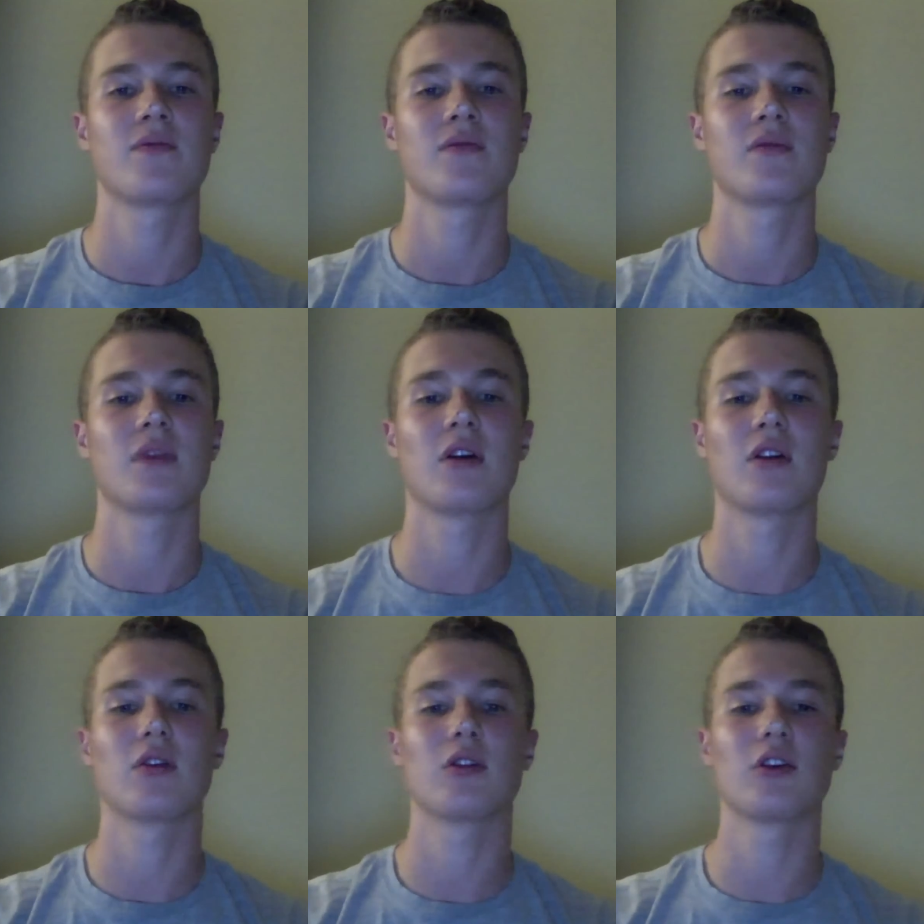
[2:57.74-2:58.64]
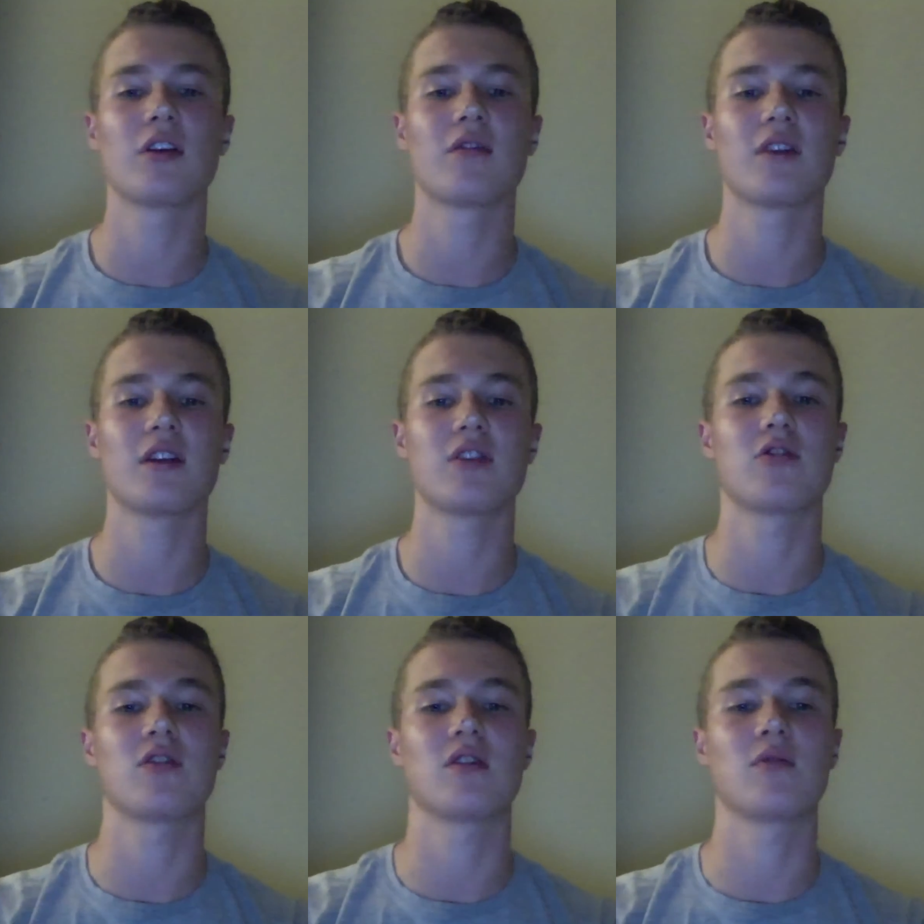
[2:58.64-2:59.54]
Now, in our learning of
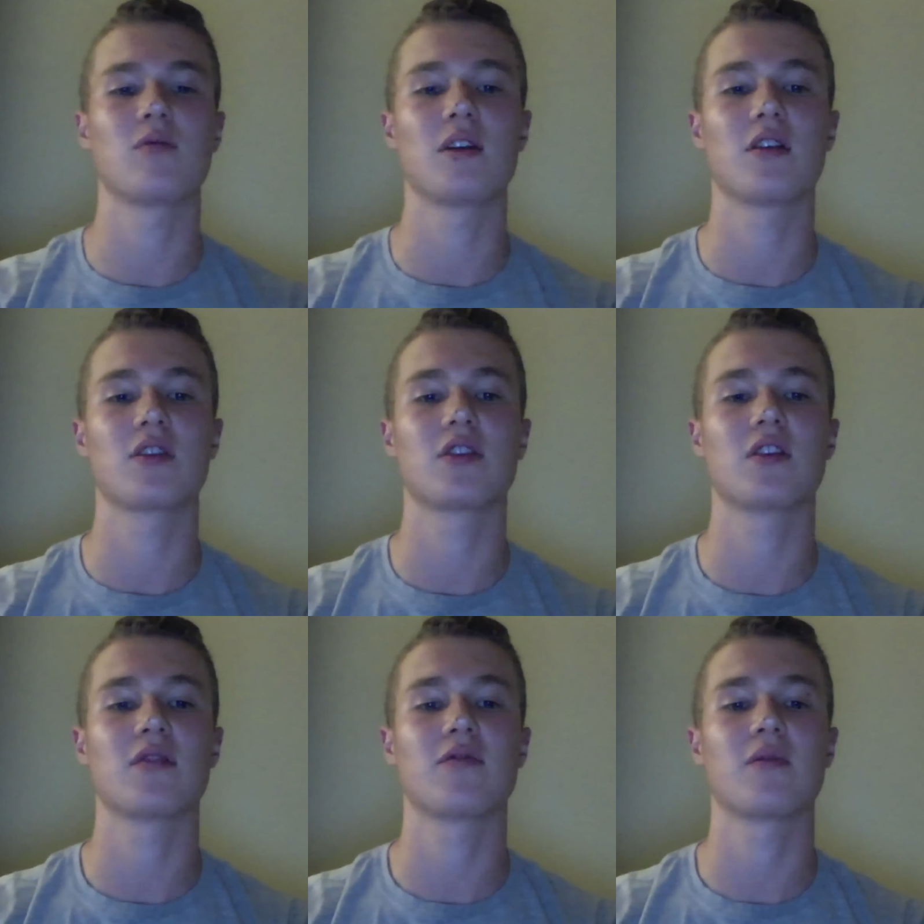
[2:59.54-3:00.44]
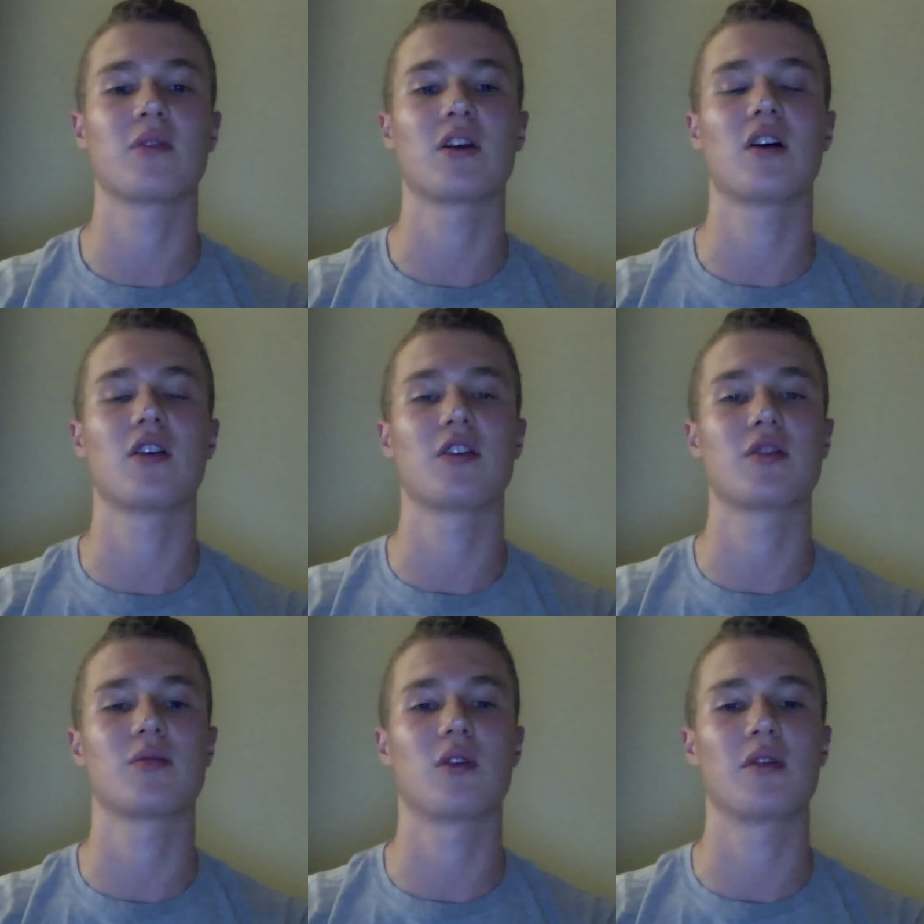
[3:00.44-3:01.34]
history, we are taught from the
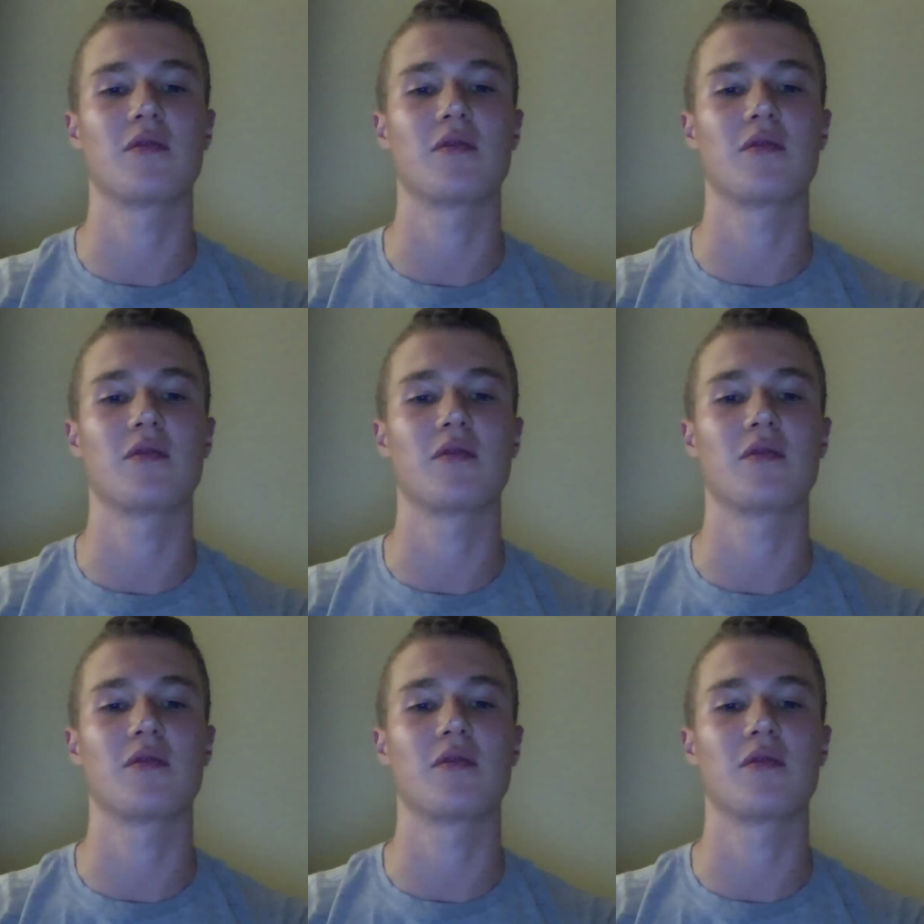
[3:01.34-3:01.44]
colonists' point of